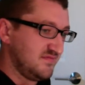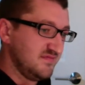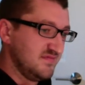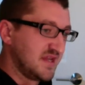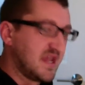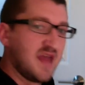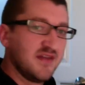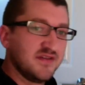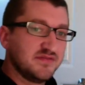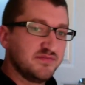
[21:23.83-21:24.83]

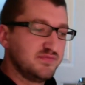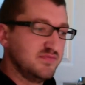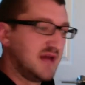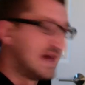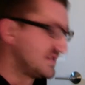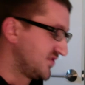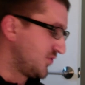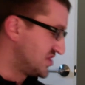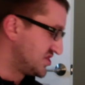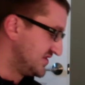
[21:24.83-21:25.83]
again, lots of
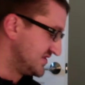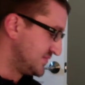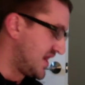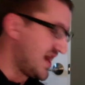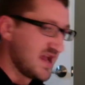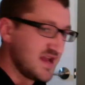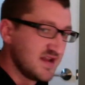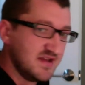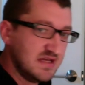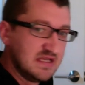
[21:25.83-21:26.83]
questions behind
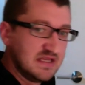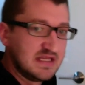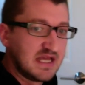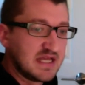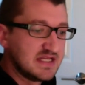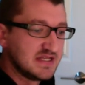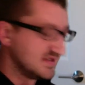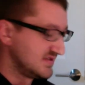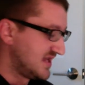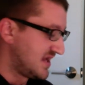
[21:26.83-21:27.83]
the
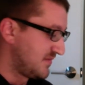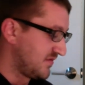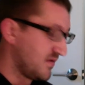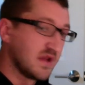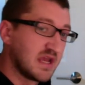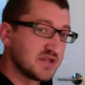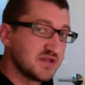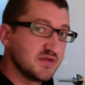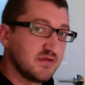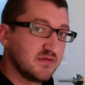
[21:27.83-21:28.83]
ideas that I'm throwing at
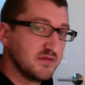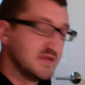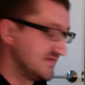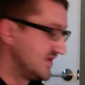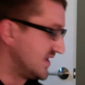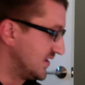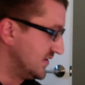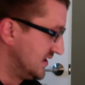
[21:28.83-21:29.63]
you through this video.